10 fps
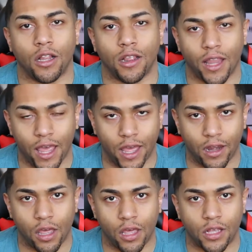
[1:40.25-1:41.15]

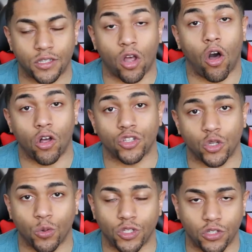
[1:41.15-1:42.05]
Colette is
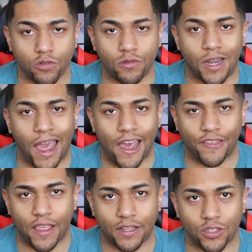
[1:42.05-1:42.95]
also a student
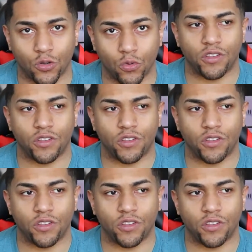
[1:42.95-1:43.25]
at that school.